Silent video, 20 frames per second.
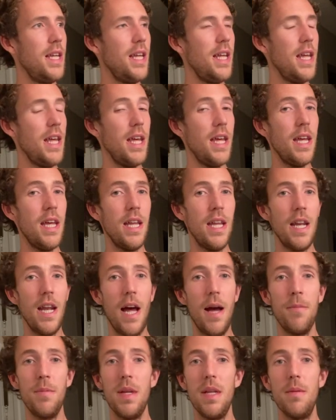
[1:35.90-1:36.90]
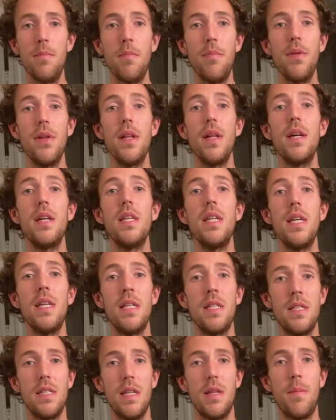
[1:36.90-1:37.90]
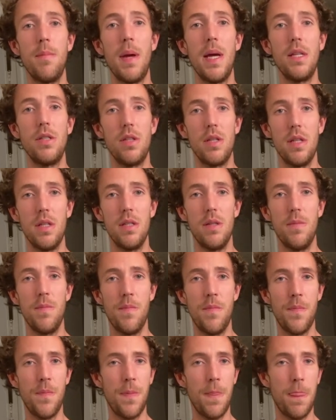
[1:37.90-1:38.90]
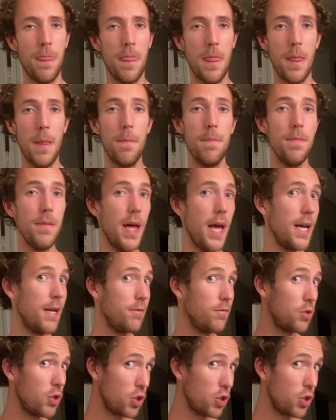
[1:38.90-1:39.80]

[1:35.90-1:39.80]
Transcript: And I'm getting plugged into the matrix. Like,